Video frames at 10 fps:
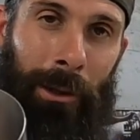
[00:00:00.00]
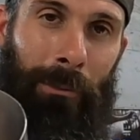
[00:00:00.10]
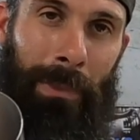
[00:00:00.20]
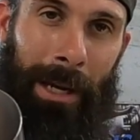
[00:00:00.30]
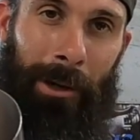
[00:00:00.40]

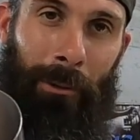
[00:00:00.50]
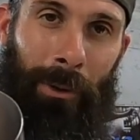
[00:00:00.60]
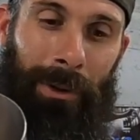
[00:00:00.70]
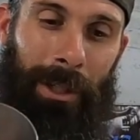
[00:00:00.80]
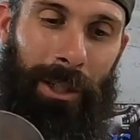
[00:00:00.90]
Your bigger
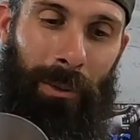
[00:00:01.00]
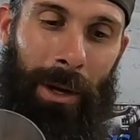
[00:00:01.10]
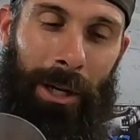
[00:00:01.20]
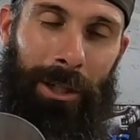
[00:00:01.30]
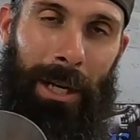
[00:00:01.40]
one that's
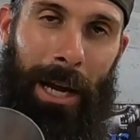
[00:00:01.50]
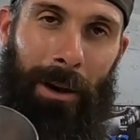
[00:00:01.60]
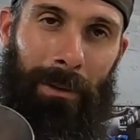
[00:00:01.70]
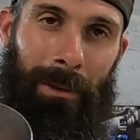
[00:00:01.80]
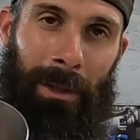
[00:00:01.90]
swedged
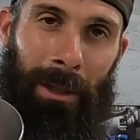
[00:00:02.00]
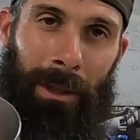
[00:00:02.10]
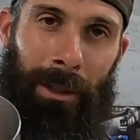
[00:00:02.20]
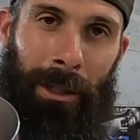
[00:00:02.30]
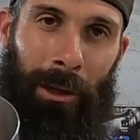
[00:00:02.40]
out
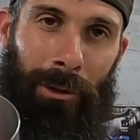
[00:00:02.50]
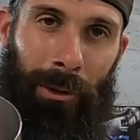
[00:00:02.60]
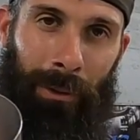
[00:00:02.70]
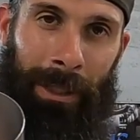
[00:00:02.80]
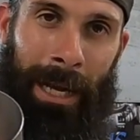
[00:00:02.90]

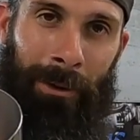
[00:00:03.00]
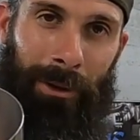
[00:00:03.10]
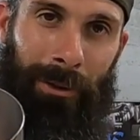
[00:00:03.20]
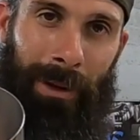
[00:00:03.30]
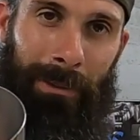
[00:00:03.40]
goes on the
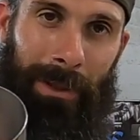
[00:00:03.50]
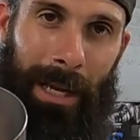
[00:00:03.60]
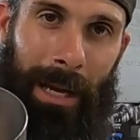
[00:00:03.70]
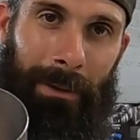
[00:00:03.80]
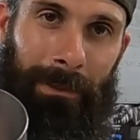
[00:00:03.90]
downstream
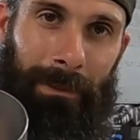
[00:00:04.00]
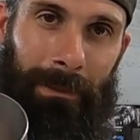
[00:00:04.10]
side.